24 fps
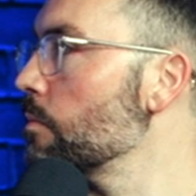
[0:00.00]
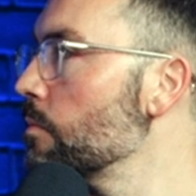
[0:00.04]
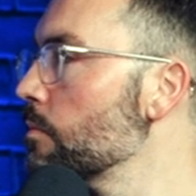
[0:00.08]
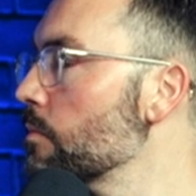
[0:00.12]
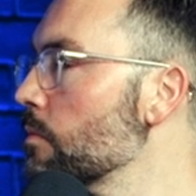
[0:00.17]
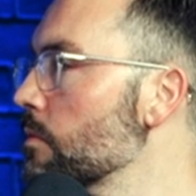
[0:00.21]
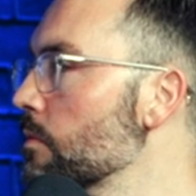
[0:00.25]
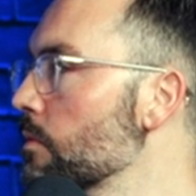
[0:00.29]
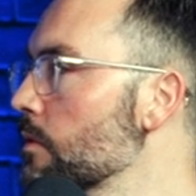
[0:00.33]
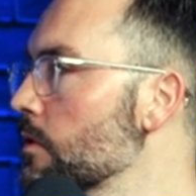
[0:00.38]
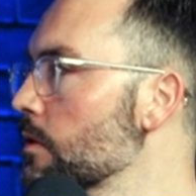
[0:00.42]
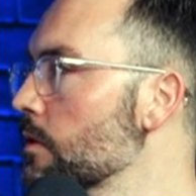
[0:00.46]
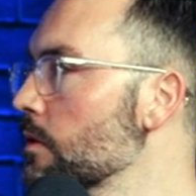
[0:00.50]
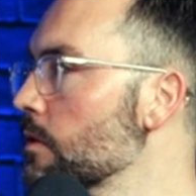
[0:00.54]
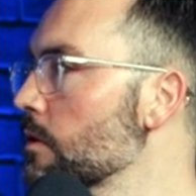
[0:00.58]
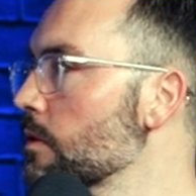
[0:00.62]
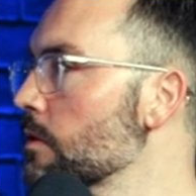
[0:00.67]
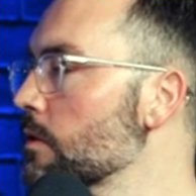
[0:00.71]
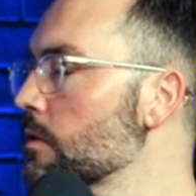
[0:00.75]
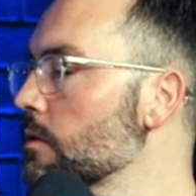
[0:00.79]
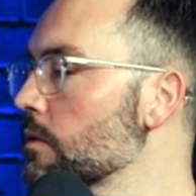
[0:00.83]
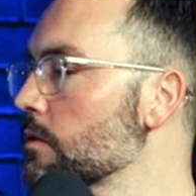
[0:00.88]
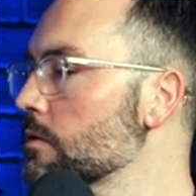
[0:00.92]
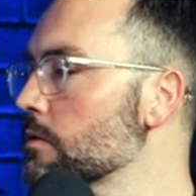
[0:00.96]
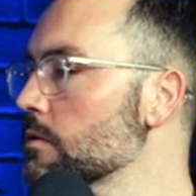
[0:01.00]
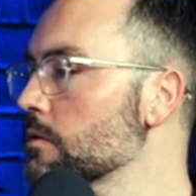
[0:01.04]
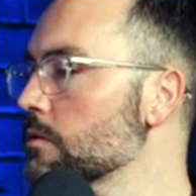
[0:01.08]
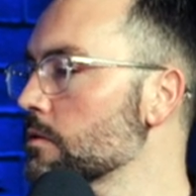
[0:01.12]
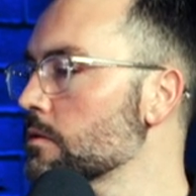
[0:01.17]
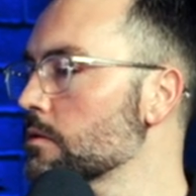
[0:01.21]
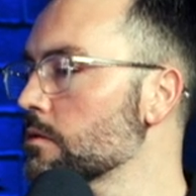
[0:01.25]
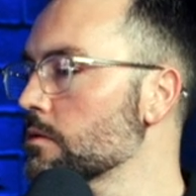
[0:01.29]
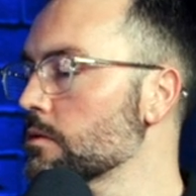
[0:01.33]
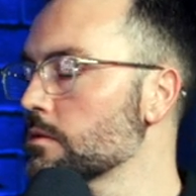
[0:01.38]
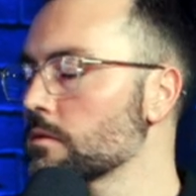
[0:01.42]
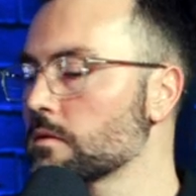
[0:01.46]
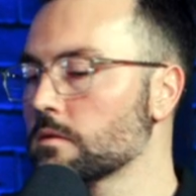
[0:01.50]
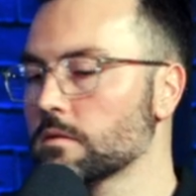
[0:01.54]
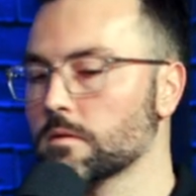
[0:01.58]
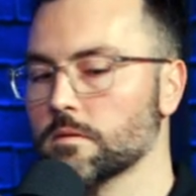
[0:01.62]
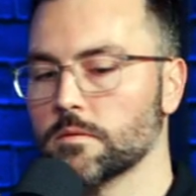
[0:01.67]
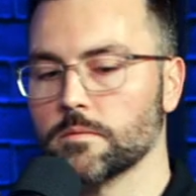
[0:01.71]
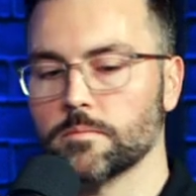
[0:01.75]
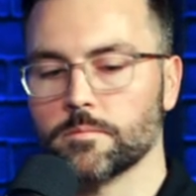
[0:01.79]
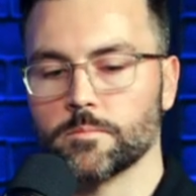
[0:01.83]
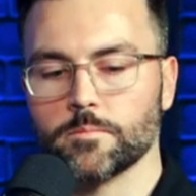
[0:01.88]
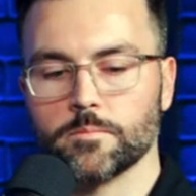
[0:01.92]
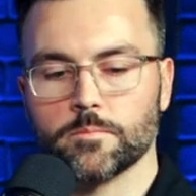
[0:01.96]

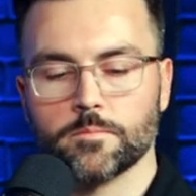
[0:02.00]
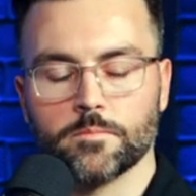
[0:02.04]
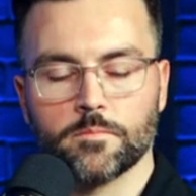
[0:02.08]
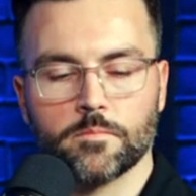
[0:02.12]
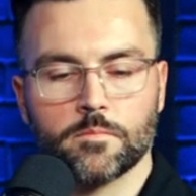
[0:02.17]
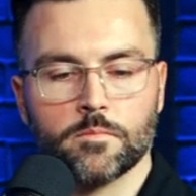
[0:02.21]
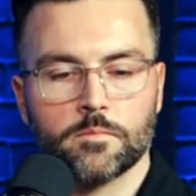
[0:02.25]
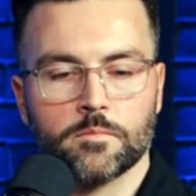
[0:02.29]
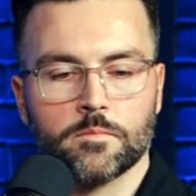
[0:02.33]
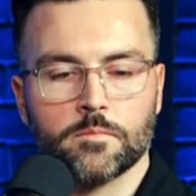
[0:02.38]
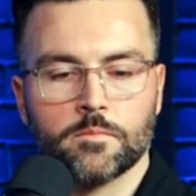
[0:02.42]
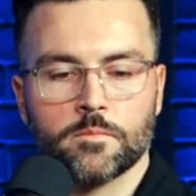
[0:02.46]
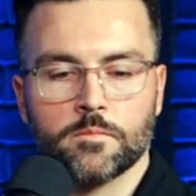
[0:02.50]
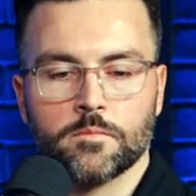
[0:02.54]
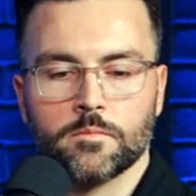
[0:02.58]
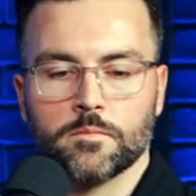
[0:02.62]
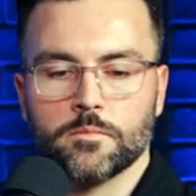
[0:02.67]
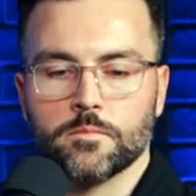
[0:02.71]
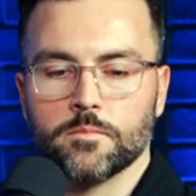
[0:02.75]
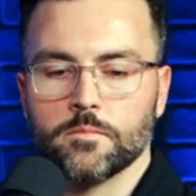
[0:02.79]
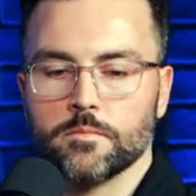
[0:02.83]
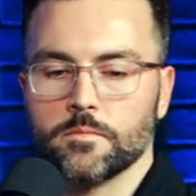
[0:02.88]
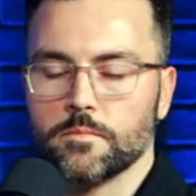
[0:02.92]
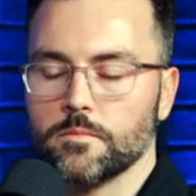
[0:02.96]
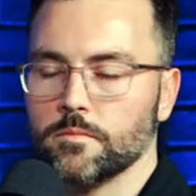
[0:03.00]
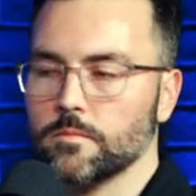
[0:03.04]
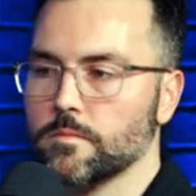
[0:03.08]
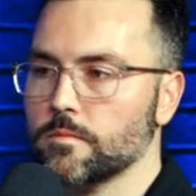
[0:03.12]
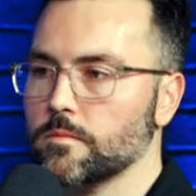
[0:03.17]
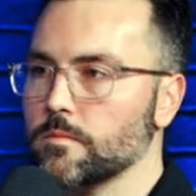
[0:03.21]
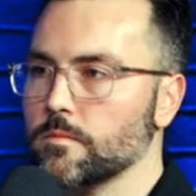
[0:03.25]
[no speech]